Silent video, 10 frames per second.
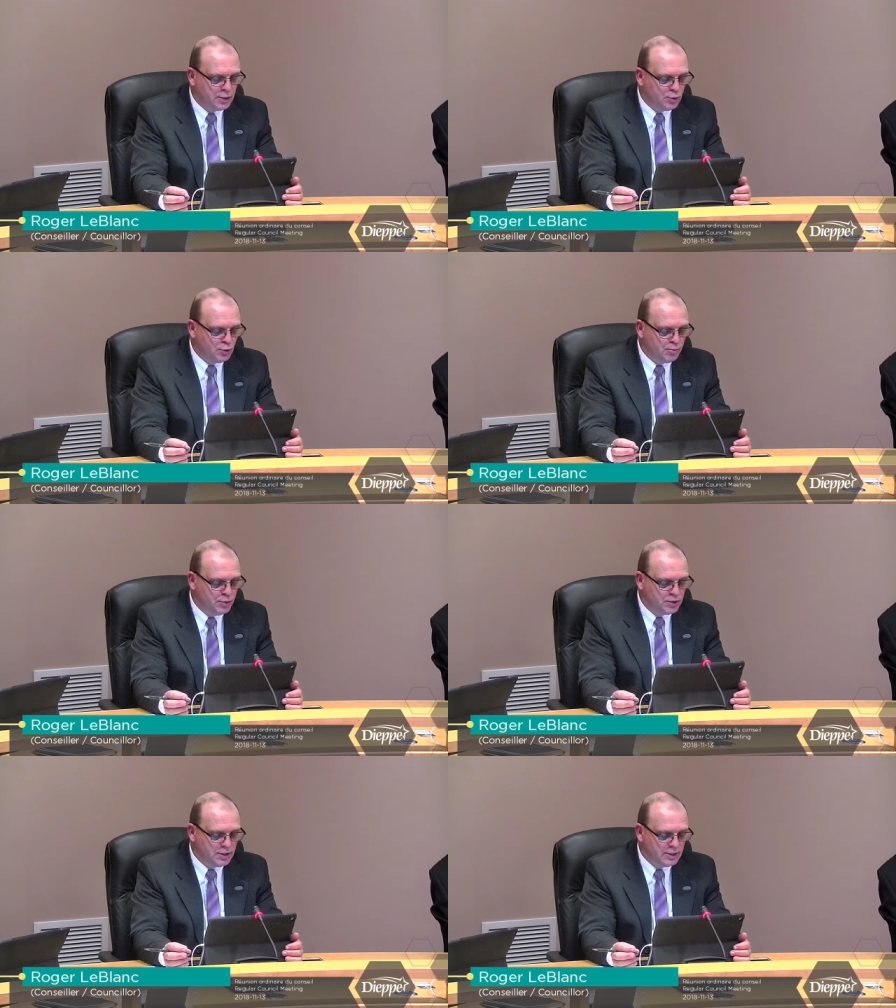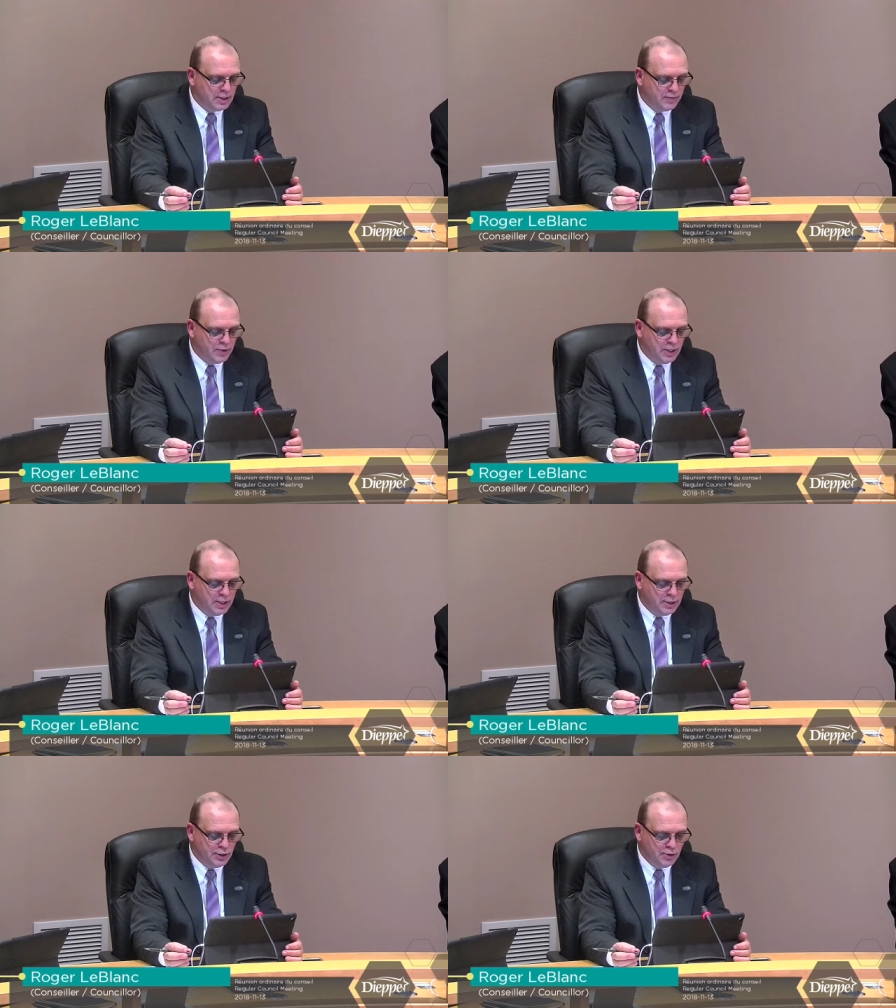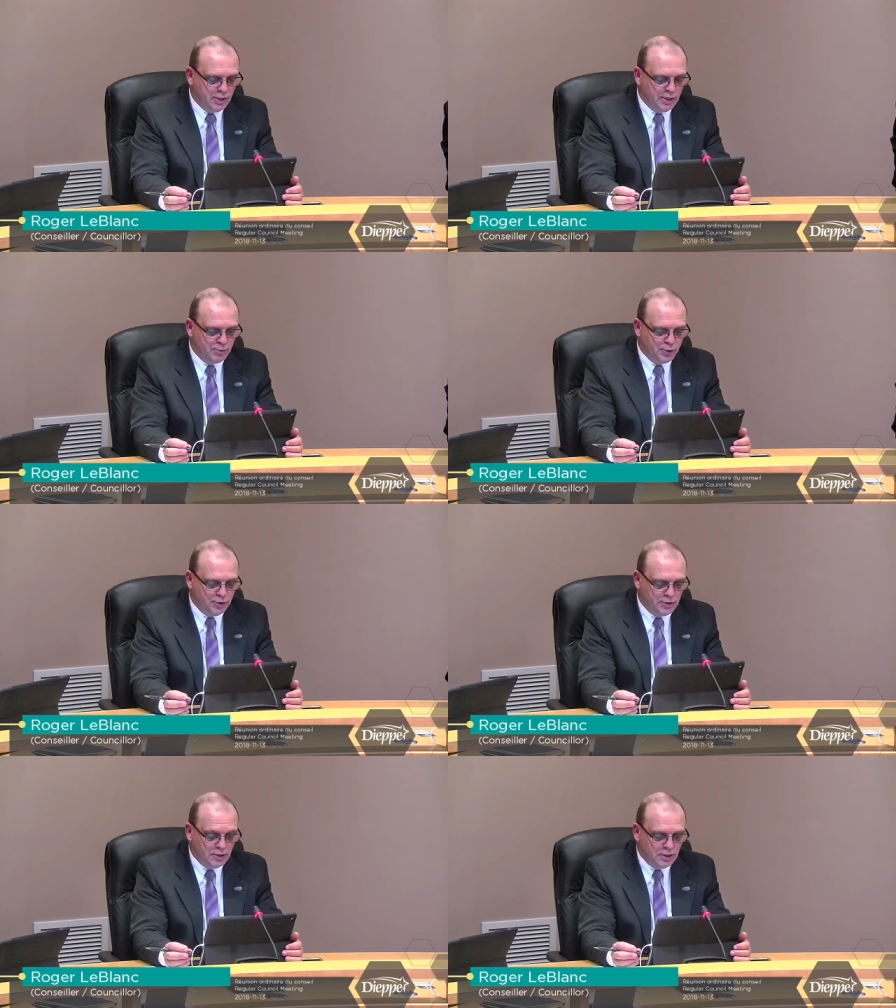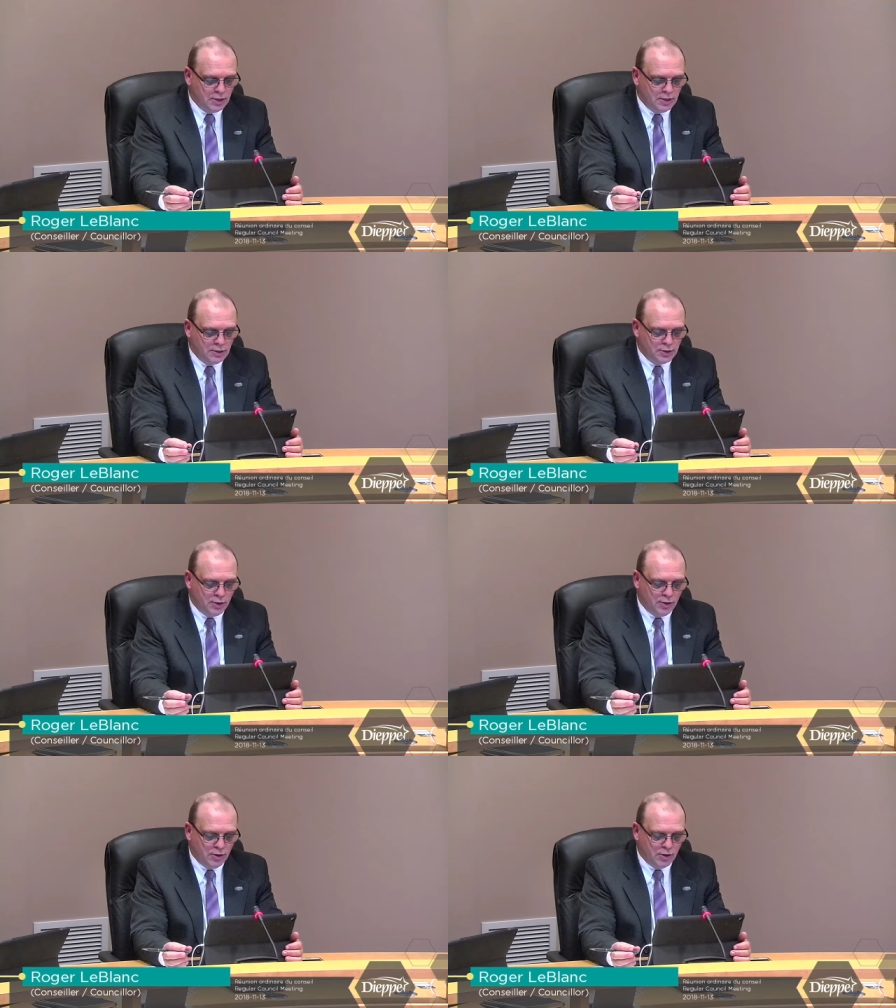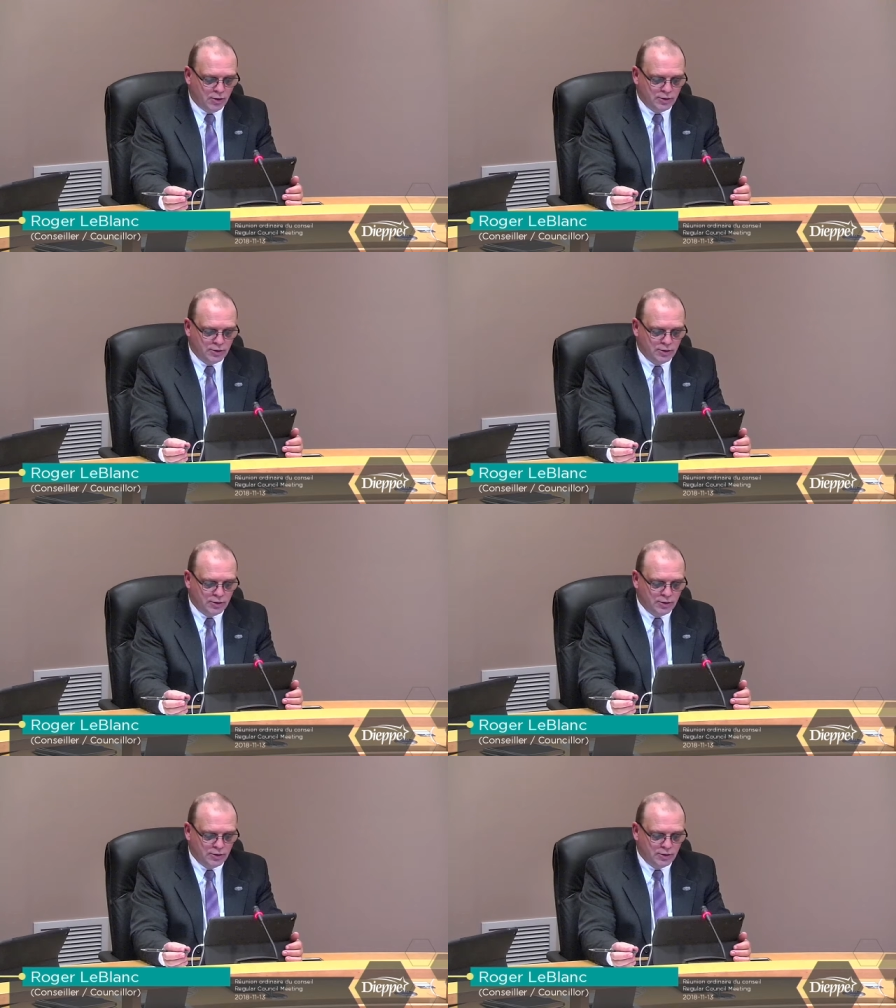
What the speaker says: for a new bus route serving the Lakeburn area.